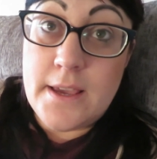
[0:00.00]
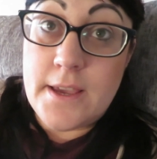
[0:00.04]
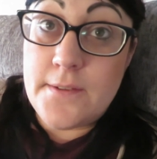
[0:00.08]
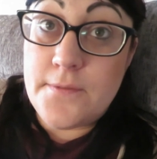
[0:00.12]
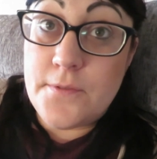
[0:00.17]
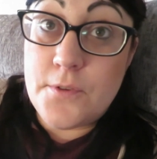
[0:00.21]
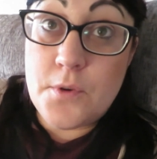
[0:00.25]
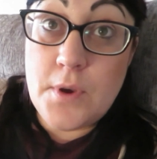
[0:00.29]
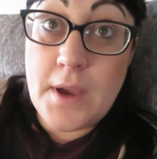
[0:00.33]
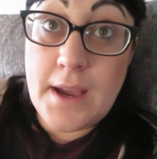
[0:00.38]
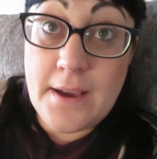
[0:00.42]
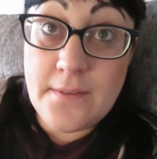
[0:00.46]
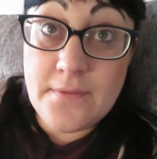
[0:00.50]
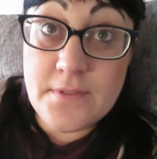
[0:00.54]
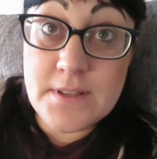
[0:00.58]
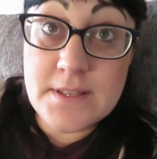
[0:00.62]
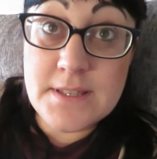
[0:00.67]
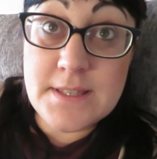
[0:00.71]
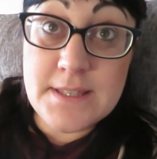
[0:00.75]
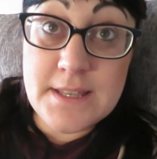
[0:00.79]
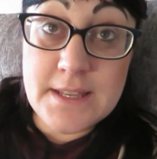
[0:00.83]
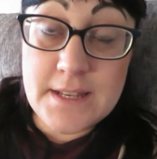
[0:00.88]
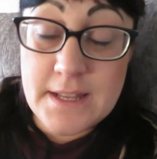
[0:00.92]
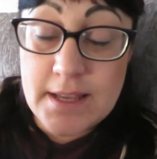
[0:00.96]
If you
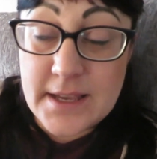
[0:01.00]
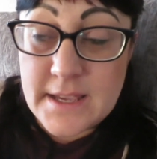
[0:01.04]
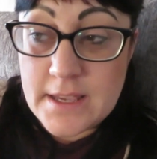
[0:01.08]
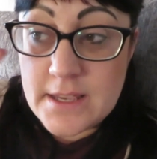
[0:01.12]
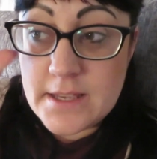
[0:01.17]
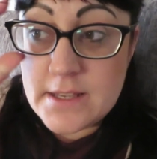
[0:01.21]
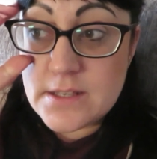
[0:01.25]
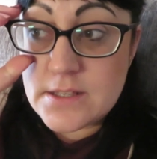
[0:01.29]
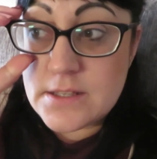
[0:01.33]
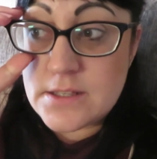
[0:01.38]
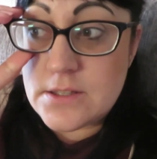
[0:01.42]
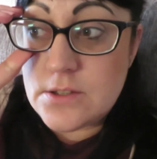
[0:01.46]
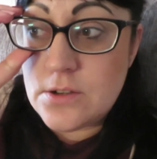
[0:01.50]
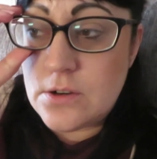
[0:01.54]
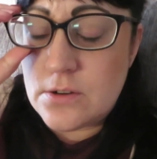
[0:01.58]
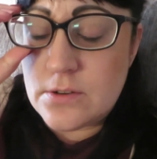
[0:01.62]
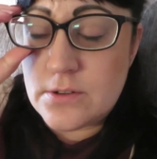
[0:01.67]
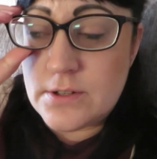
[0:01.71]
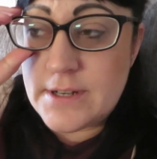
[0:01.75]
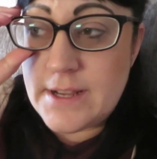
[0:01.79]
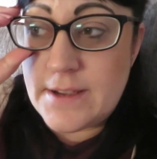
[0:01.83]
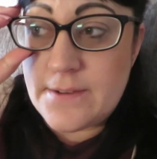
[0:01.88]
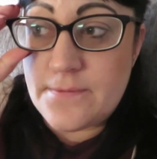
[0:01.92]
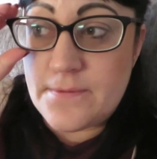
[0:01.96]
haven't seen it, it's not
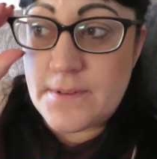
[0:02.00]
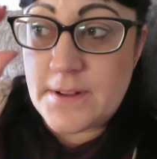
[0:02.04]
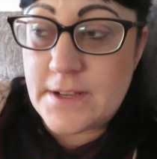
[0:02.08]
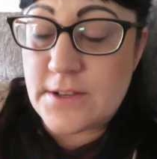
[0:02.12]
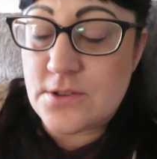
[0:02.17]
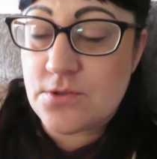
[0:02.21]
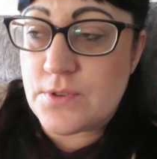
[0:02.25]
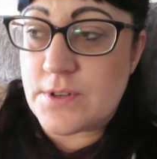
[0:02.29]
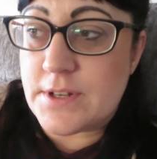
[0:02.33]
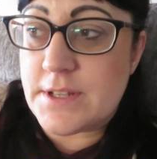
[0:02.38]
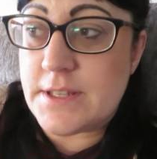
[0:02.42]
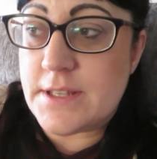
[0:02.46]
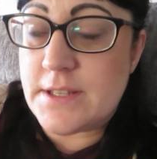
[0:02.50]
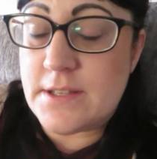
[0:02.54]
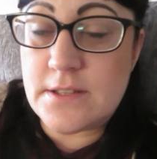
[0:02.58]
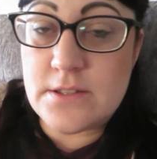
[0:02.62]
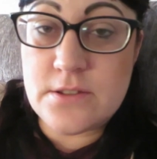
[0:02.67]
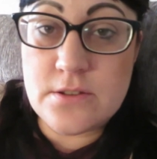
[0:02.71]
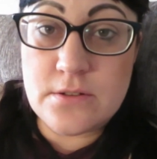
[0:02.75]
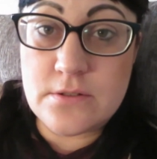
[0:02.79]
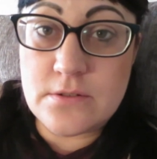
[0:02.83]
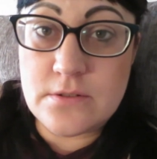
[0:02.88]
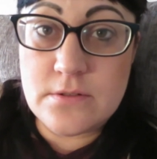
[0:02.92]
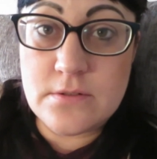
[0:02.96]
on Netflix or anything.
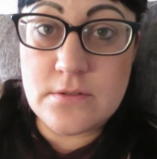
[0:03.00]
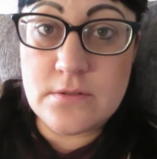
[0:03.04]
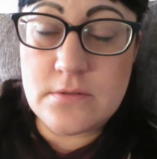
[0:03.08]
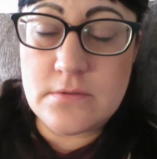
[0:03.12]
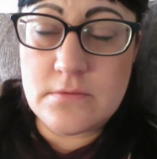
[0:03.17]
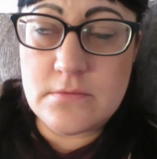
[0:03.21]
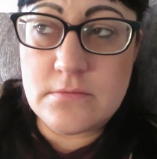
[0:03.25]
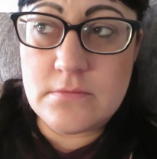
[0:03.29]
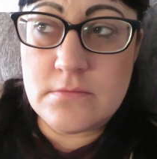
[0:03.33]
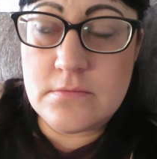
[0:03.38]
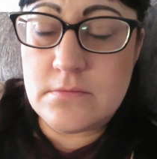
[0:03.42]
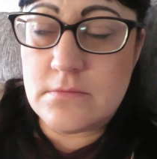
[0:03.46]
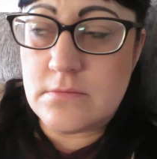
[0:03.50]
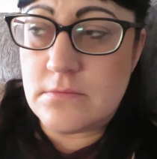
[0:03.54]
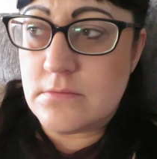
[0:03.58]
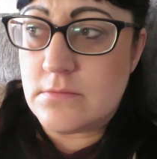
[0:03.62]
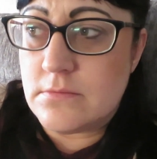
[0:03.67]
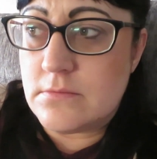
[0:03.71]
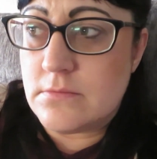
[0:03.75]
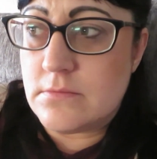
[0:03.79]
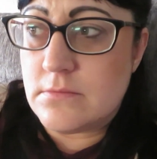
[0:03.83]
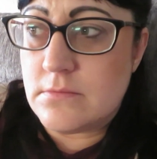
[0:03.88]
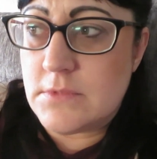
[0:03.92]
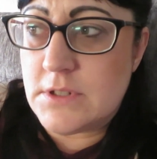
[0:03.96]
It's on,
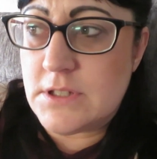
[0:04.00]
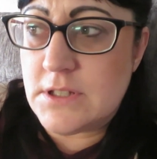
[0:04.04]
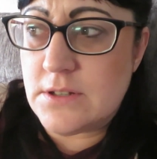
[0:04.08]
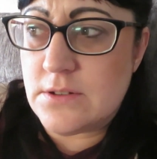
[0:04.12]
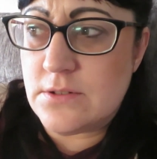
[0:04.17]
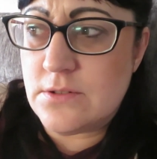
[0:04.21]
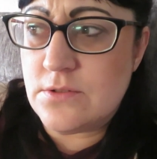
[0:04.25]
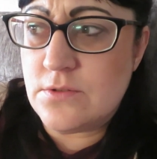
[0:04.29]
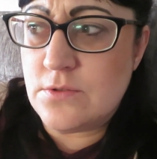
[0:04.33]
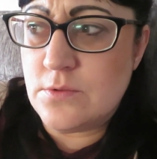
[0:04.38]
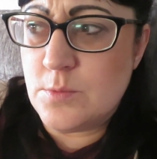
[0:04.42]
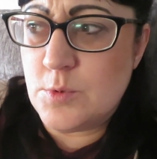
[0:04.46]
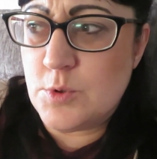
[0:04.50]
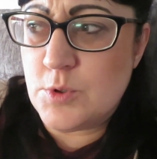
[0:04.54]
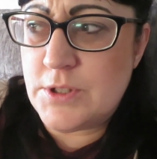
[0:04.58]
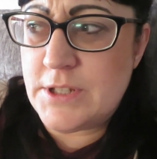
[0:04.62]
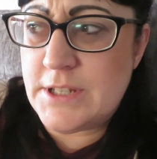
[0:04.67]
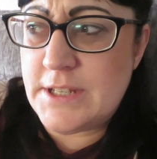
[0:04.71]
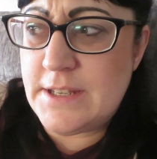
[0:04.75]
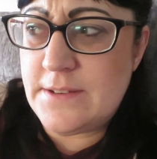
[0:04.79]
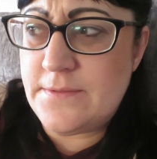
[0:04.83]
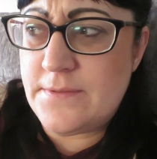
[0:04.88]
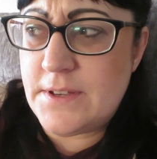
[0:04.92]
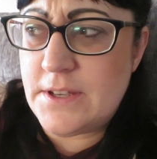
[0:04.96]
is it on normal
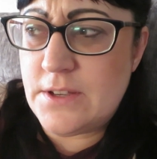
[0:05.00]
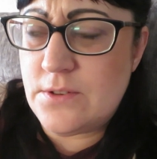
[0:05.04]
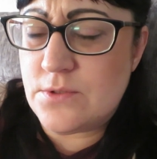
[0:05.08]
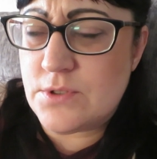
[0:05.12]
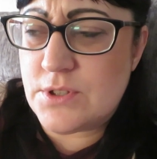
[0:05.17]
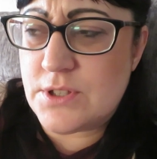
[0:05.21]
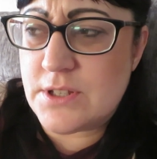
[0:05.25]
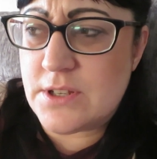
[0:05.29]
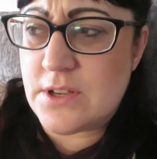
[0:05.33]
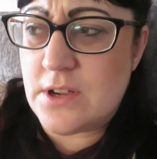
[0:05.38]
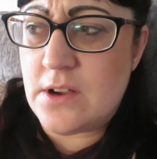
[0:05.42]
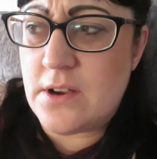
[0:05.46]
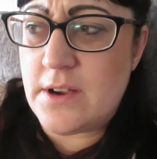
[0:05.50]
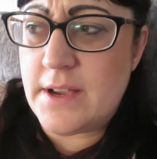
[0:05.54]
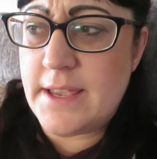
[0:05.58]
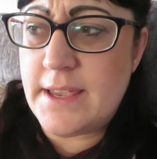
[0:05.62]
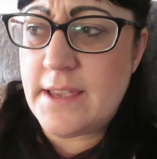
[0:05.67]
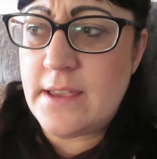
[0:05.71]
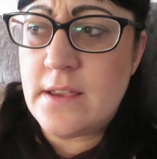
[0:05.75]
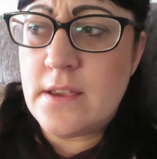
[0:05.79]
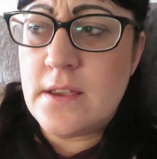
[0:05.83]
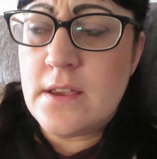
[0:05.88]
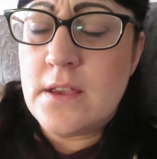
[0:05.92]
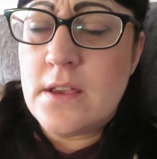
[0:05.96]
T V or
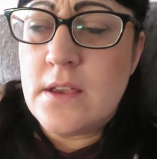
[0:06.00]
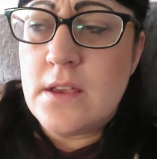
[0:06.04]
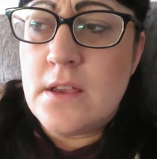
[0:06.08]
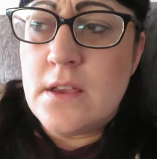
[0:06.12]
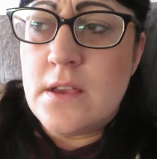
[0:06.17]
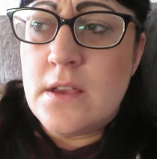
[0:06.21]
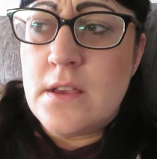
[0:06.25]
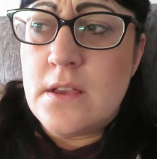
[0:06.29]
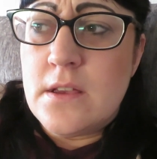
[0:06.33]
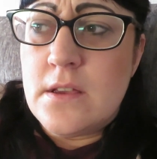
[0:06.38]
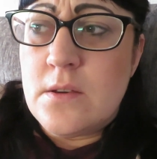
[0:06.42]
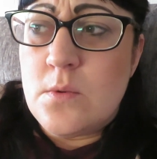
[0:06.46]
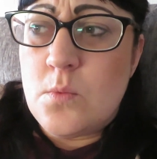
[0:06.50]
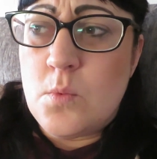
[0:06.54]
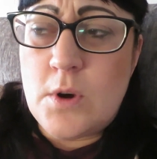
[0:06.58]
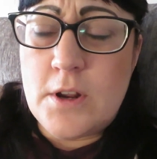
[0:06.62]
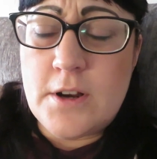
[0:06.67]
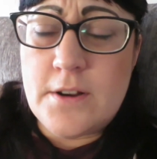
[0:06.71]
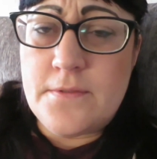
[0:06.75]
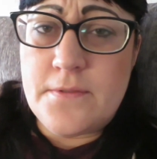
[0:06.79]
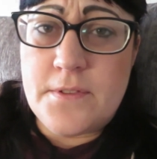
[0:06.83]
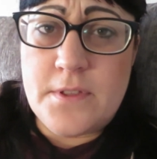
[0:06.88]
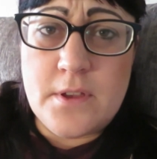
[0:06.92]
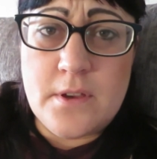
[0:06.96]
Sky?
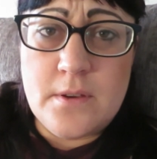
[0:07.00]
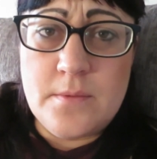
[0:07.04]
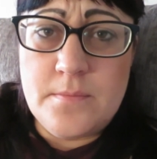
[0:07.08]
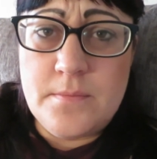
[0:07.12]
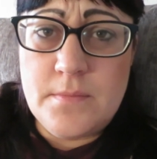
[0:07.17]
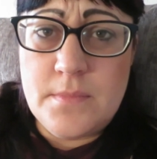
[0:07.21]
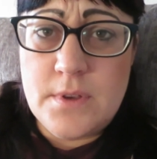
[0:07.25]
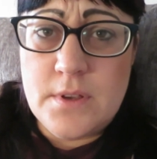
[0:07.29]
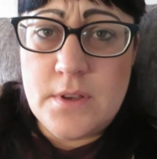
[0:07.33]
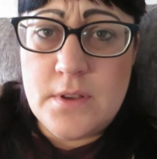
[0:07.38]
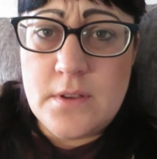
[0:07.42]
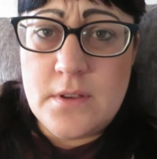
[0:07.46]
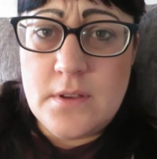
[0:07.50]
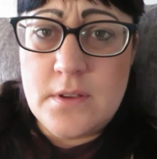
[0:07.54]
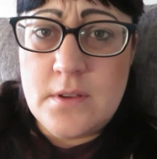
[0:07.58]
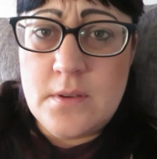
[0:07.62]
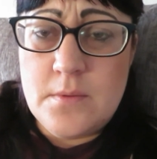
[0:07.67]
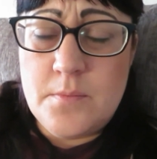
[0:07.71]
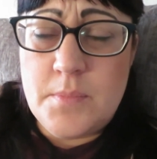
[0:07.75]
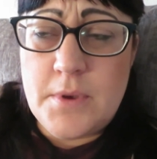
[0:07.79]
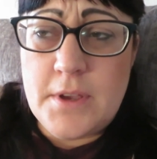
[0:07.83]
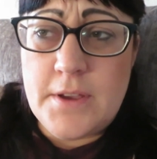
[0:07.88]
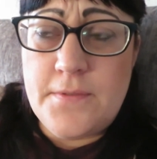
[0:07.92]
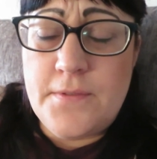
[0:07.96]
One of them.
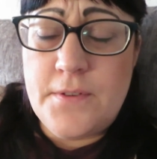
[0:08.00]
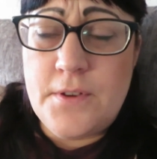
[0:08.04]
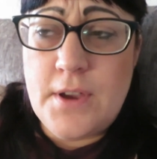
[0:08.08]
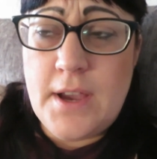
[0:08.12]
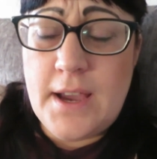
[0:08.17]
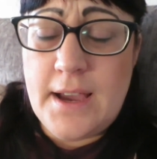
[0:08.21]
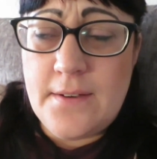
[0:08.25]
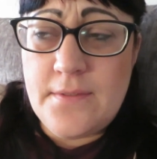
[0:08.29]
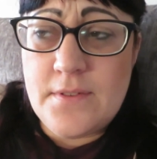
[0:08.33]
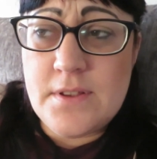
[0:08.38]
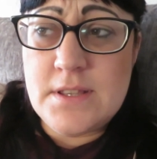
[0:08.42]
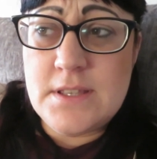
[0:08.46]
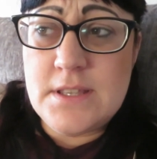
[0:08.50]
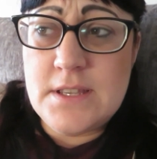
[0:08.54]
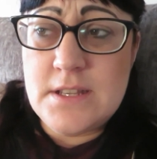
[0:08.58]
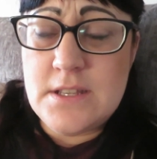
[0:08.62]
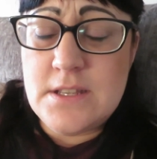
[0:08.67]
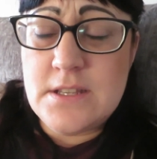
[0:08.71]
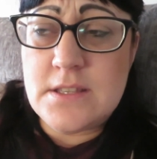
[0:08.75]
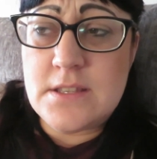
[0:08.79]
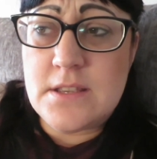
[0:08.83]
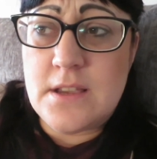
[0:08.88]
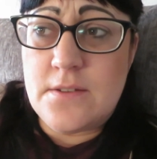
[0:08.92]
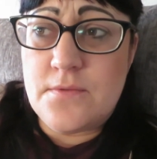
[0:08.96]
But if you haven't seen
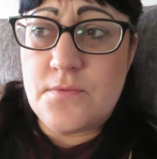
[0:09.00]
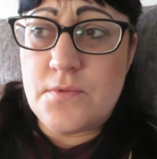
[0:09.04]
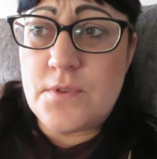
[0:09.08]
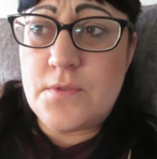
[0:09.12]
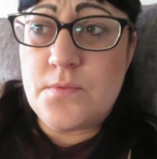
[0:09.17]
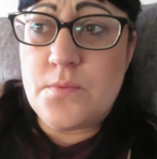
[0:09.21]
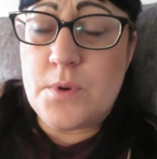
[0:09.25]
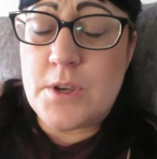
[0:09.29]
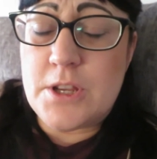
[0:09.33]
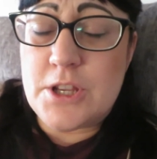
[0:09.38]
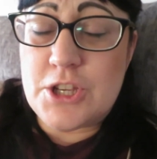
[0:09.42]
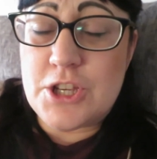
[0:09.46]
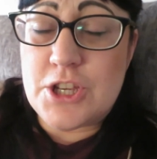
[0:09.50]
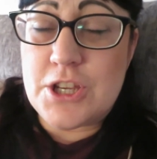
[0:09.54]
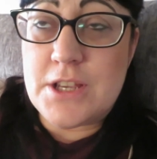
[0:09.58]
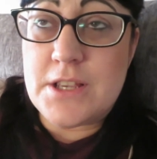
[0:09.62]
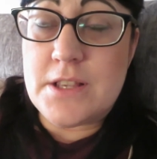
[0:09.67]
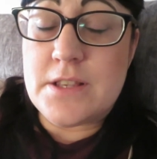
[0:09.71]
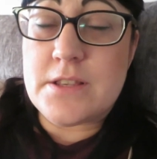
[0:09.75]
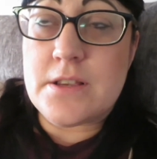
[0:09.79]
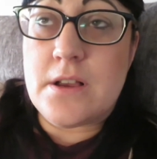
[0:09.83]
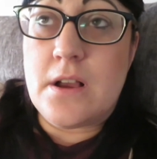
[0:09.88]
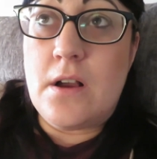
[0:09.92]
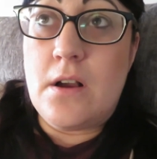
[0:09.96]
Discovery of
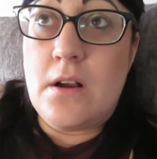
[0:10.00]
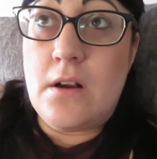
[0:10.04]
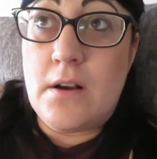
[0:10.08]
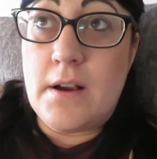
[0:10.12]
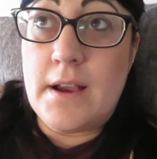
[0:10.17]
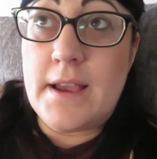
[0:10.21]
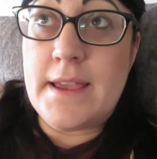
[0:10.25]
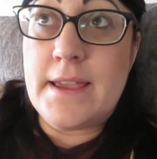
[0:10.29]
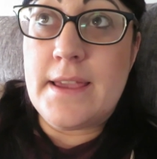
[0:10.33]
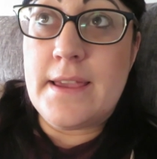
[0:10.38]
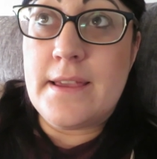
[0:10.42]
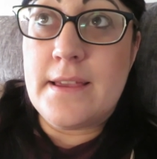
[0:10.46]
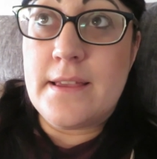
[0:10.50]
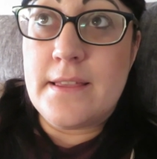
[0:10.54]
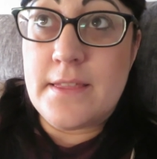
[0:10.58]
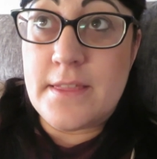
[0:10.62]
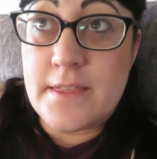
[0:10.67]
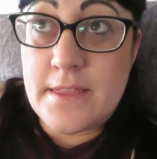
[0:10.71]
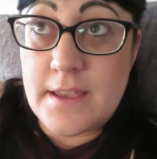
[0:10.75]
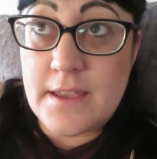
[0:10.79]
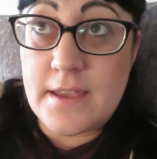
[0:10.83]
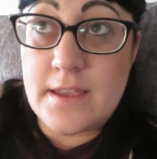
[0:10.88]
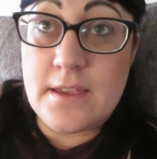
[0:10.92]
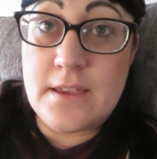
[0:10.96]
Witches, I
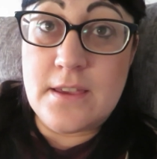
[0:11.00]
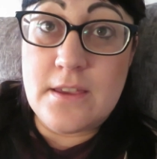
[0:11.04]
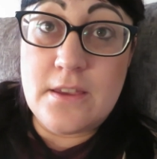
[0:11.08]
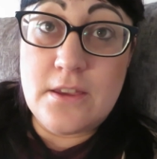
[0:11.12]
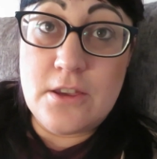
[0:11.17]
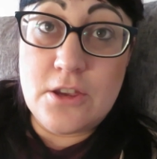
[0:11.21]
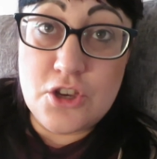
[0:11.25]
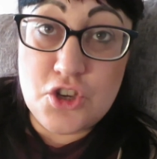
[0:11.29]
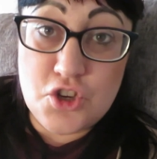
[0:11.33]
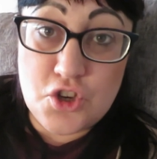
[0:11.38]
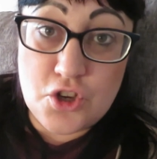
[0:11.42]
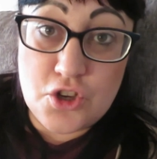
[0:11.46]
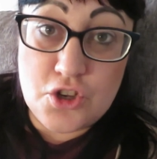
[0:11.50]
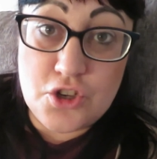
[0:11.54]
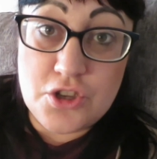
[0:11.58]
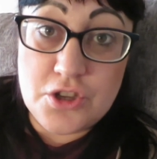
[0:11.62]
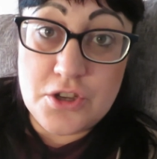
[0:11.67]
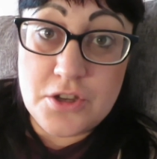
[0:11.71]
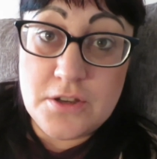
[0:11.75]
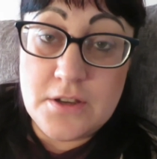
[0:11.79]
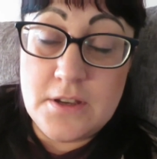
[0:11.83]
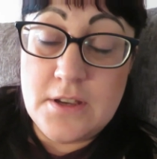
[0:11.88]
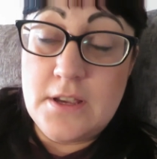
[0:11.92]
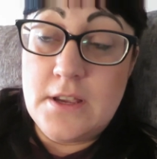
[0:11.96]
think you should.